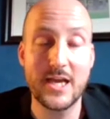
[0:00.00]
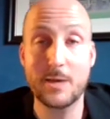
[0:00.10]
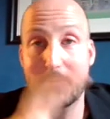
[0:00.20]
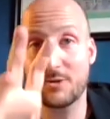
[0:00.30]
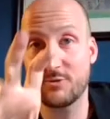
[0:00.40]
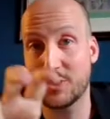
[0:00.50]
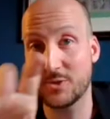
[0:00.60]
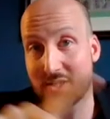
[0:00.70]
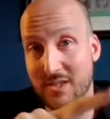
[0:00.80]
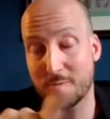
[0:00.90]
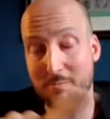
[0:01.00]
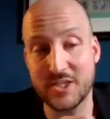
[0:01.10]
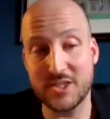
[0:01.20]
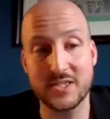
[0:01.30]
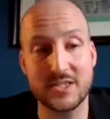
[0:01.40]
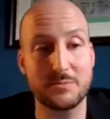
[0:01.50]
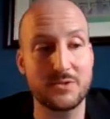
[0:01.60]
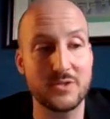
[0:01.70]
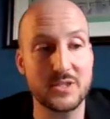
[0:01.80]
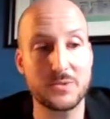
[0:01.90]
and by reducing information
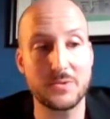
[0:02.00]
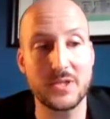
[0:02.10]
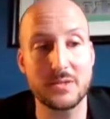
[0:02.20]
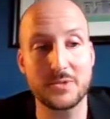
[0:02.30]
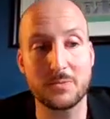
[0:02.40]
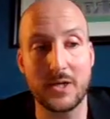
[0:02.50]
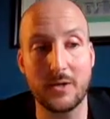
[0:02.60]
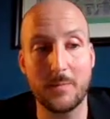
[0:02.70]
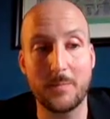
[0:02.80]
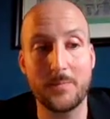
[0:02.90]
asymmetries between them as well.